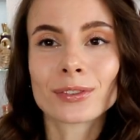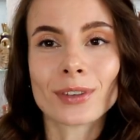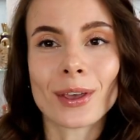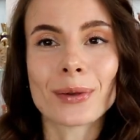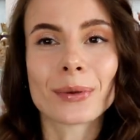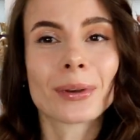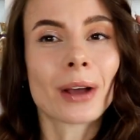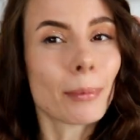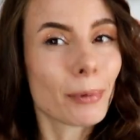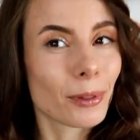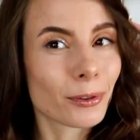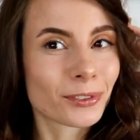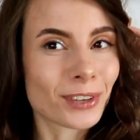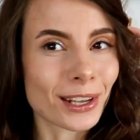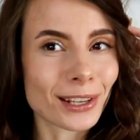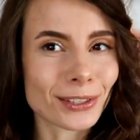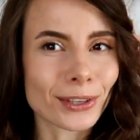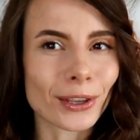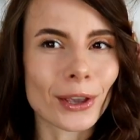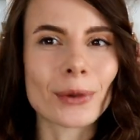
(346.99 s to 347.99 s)
so a couple of
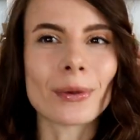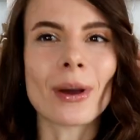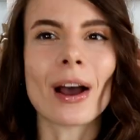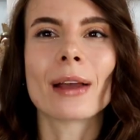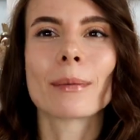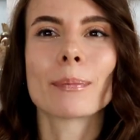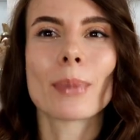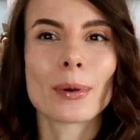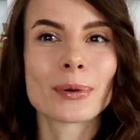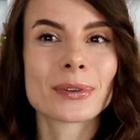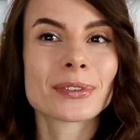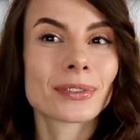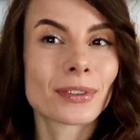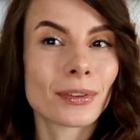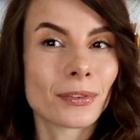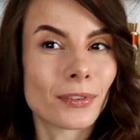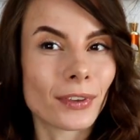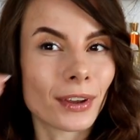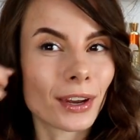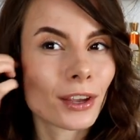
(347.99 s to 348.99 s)
days ago I posted
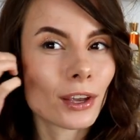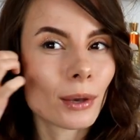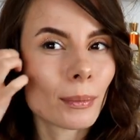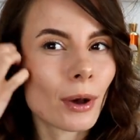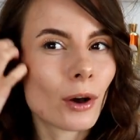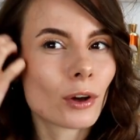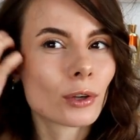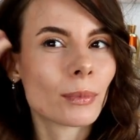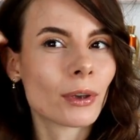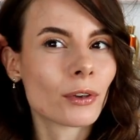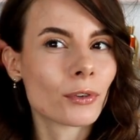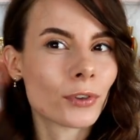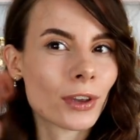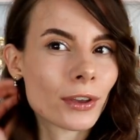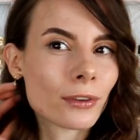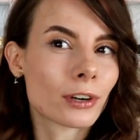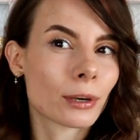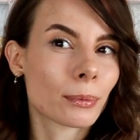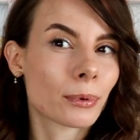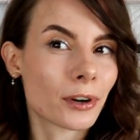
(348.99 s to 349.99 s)
the video about my
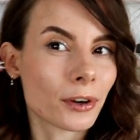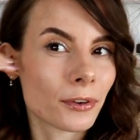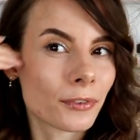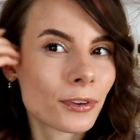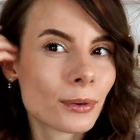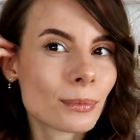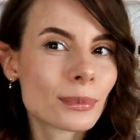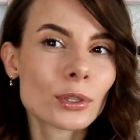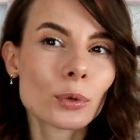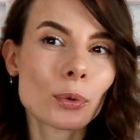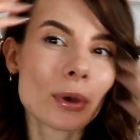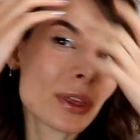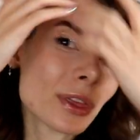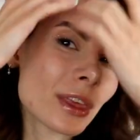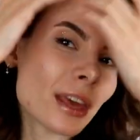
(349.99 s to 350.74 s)
favorite perfumes with